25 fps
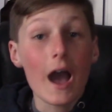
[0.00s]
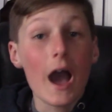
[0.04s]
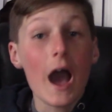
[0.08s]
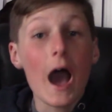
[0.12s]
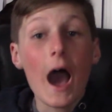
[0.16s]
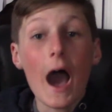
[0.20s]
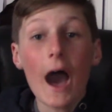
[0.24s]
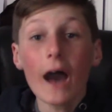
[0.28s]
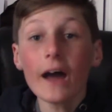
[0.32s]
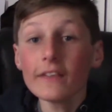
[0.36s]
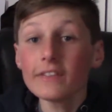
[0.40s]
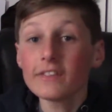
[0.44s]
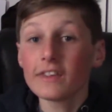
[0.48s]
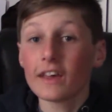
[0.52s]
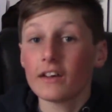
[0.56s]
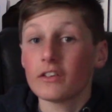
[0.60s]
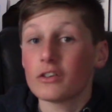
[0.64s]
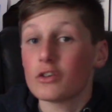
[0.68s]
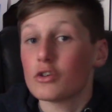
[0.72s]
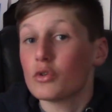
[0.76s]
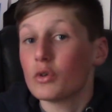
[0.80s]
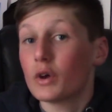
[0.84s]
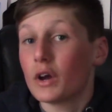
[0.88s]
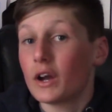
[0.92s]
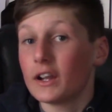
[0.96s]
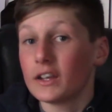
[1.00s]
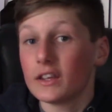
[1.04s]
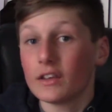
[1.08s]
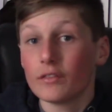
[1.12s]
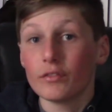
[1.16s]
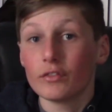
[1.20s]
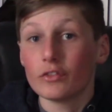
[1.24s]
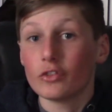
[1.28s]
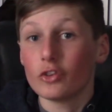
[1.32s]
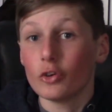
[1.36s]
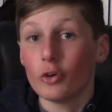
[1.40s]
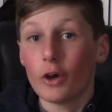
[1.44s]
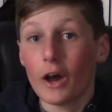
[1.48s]
I'll tell you who I give
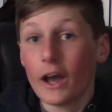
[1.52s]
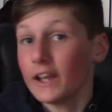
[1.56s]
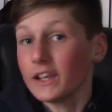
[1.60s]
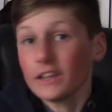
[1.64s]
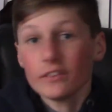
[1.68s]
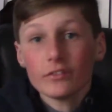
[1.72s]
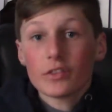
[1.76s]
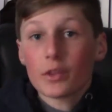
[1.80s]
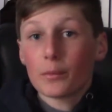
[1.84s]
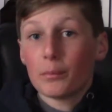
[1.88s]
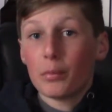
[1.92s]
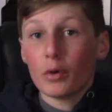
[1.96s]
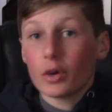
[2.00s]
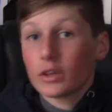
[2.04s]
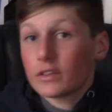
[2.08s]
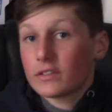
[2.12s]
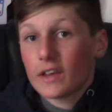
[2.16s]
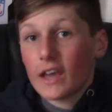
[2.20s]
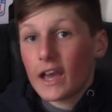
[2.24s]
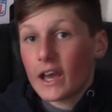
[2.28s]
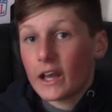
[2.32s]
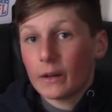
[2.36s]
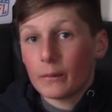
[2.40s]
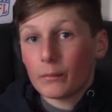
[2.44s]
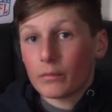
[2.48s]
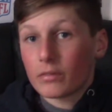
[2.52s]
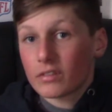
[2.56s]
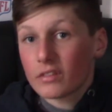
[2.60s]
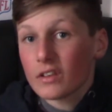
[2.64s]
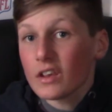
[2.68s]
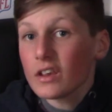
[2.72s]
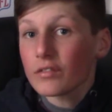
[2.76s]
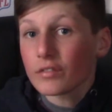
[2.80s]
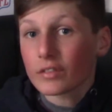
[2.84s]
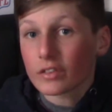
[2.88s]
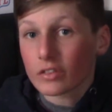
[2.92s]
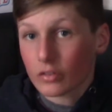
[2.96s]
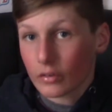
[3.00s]
it to. I give the point to Adam
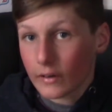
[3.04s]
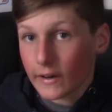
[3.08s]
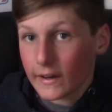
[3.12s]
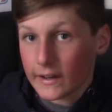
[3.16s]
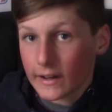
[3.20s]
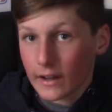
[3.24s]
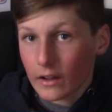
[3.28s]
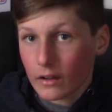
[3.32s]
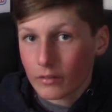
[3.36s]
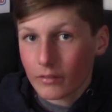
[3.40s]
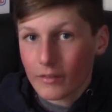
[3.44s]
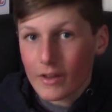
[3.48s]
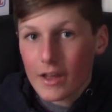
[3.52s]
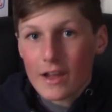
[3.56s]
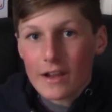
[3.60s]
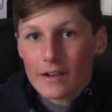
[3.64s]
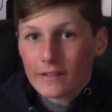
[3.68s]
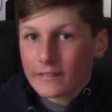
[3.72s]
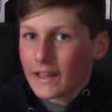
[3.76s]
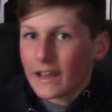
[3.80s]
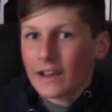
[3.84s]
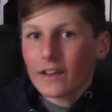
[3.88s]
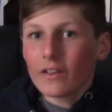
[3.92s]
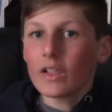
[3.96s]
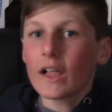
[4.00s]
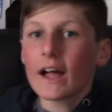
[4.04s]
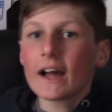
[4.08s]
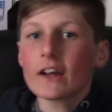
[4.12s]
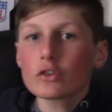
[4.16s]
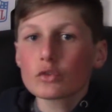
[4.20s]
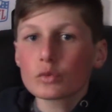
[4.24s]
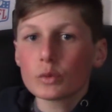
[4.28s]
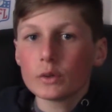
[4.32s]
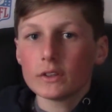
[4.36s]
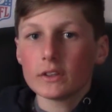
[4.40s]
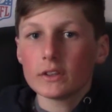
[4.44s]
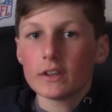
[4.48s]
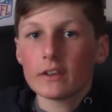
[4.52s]
Stevens right now. That
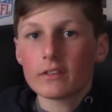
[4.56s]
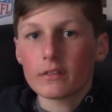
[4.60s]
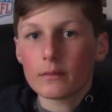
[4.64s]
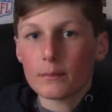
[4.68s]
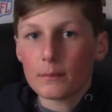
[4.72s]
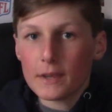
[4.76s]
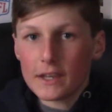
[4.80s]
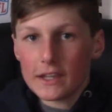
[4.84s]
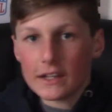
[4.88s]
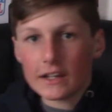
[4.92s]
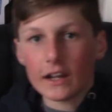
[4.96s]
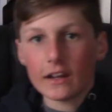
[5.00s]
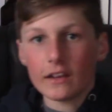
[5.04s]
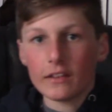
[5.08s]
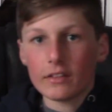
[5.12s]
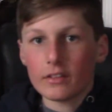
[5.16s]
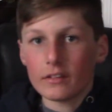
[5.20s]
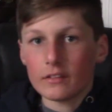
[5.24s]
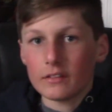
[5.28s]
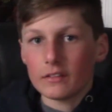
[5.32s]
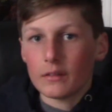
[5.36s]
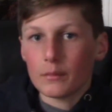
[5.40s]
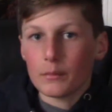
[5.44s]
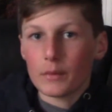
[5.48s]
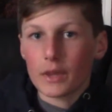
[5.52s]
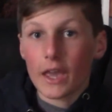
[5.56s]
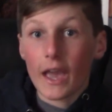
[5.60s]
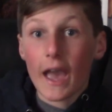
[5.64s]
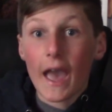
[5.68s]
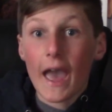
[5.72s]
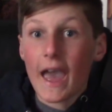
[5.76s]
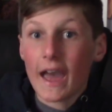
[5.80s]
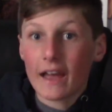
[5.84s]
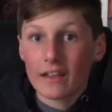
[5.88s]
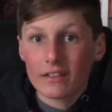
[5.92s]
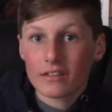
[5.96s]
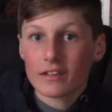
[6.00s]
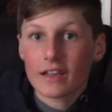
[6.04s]
Clash one doesn't mean anything to me
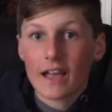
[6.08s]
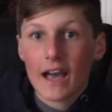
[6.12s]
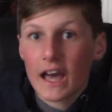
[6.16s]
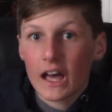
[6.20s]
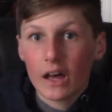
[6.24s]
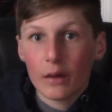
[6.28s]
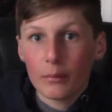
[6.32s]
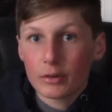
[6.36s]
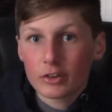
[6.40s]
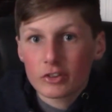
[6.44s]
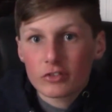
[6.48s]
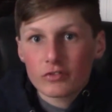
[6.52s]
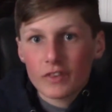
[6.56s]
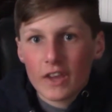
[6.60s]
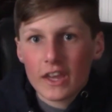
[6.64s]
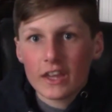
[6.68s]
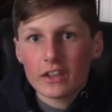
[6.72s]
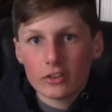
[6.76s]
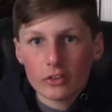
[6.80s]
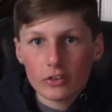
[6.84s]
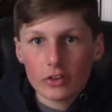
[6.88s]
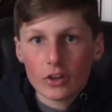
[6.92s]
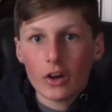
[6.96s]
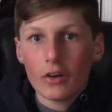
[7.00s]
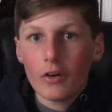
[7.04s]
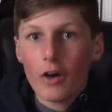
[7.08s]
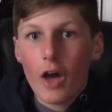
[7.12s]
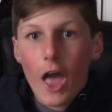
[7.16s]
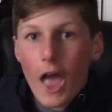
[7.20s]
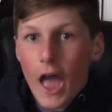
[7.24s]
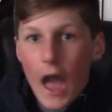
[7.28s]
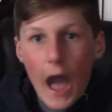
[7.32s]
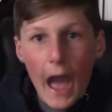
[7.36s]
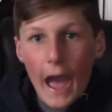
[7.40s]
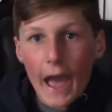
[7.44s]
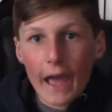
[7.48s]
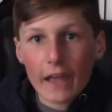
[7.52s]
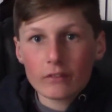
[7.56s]
as a Kyle Busch fan. You know,
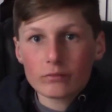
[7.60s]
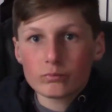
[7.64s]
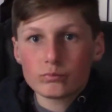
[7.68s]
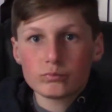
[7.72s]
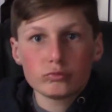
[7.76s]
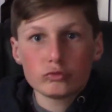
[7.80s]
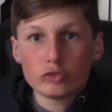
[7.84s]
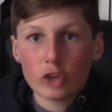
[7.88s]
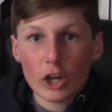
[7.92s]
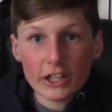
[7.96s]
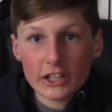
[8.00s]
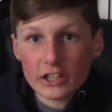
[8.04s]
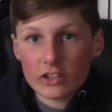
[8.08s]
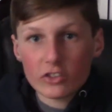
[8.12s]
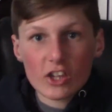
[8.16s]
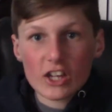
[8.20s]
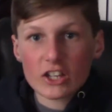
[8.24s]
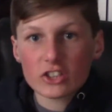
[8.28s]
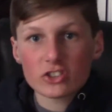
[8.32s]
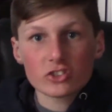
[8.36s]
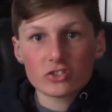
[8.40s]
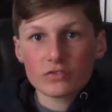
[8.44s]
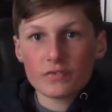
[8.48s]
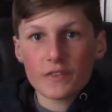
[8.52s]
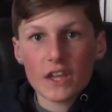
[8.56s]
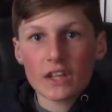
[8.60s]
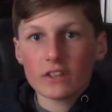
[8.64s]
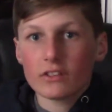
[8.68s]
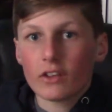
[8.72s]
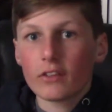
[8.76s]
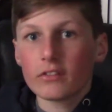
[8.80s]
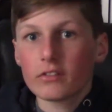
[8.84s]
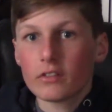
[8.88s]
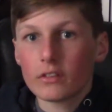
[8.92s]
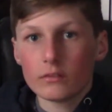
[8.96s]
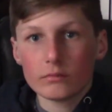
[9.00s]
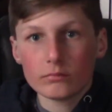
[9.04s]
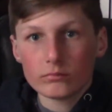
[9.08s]
I that Clash fan
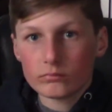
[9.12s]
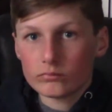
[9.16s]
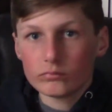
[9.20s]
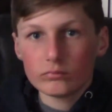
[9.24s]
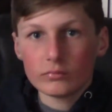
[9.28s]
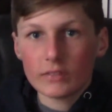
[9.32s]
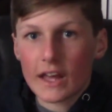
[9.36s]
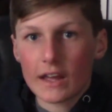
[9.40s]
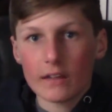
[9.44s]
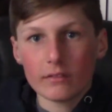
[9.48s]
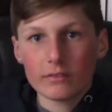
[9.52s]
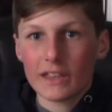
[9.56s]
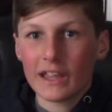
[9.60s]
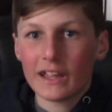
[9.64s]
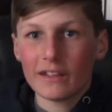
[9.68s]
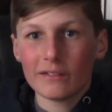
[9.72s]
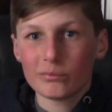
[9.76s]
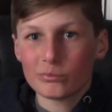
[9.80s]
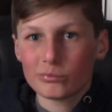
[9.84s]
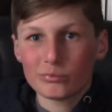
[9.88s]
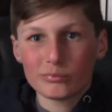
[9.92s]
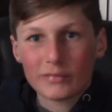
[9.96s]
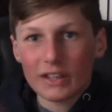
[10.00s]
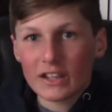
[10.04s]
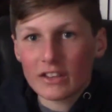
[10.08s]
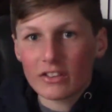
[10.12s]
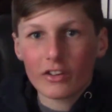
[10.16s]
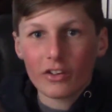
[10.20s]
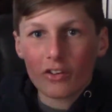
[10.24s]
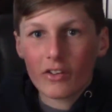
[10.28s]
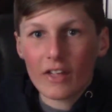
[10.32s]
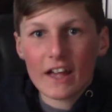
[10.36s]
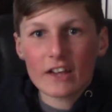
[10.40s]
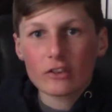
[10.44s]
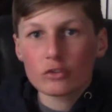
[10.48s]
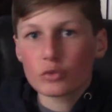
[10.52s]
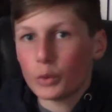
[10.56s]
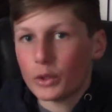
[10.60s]
doesn't that that that's a
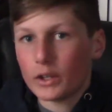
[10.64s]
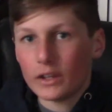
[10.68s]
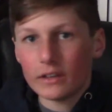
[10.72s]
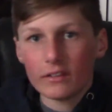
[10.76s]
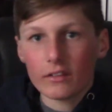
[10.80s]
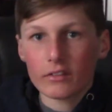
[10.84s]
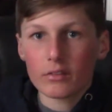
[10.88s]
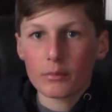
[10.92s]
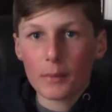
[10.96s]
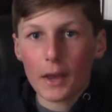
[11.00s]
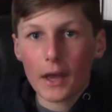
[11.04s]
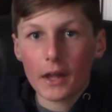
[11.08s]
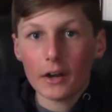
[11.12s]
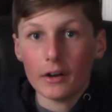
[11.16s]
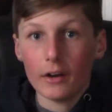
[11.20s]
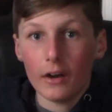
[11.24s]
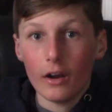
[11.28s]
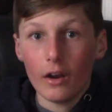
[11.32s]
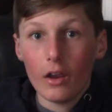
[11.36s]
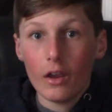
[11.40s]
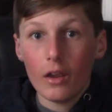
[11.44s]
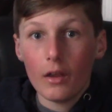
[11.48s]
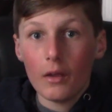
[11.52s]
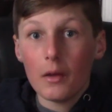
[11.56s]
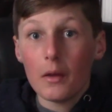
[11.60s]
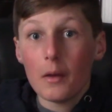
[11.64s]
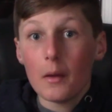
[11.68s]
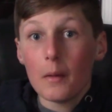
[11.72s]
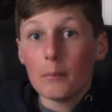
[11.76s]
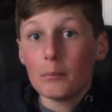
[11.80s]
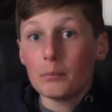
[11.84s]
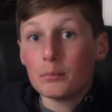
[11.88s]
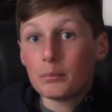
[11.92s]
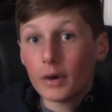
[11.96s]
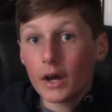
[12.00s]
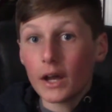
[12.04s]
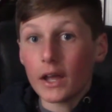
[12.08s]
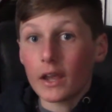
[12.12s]
Clash win. It doesn't matter.
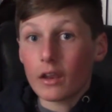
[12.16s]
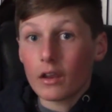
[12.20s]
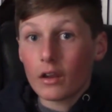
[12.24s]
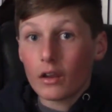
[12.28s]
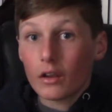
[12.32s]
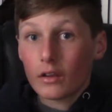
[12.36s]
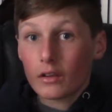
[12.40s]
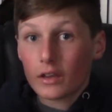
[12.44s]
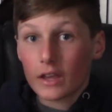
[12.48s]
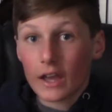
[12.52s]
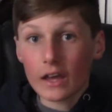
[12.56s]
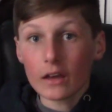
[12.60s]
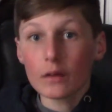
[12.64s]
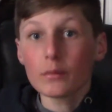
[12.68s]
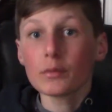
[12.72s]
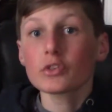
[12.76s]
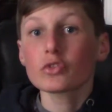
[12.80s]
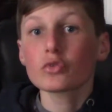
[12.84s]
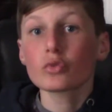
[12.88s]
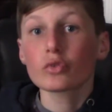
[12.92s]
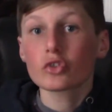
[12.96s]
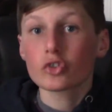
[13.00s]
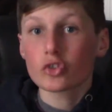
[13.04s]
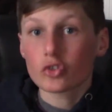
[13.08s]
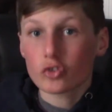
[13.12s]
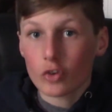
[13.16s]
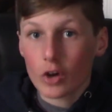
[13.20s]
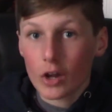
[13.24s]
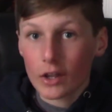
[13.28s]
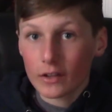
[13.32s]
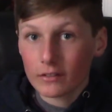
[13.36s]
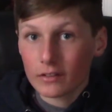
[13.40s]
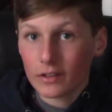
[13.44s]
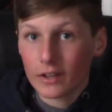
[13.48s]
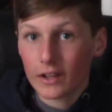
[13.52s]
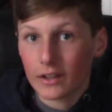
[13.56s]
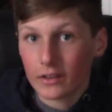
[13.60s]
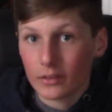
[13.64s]
But Kyle Busch was strong
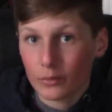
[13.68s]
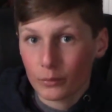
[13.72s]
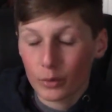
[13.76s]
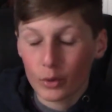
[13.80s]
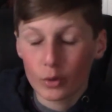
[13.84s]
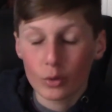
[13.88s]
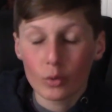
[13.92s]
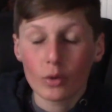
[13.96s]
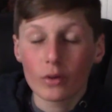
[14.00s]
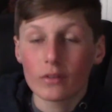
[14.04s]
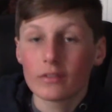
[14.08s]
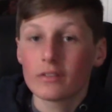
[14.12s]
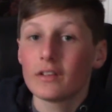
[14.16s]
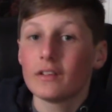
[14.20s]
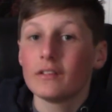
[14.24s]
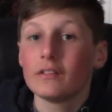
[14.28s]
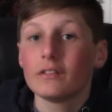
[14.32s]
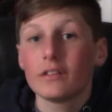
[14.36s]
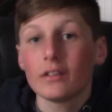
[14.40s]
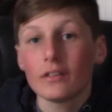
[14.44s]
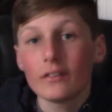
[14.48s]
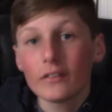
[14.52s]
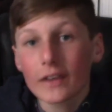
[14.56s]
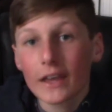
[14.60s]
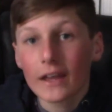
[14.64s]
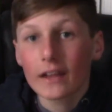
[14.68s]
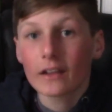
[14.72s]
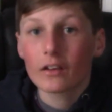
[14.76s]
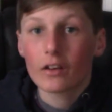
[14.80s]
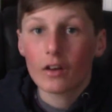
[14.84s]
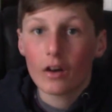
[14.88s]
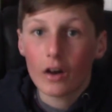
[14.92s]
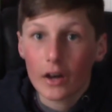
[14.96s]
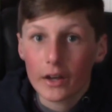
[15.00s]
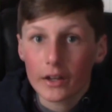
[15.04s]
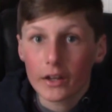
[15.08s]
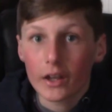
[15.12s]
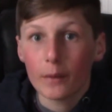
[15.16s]
today in the road course until getting
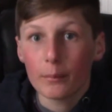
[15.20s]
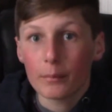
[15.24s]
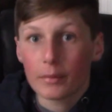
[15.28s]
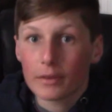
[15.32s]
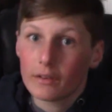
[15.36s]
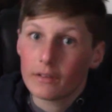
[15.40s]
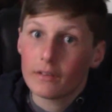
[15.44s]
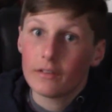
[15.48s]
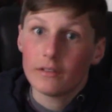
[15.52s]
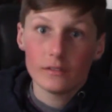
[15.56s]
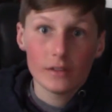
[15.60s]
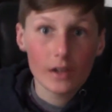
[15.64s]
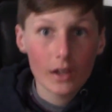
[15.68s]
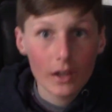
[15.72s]
caught up in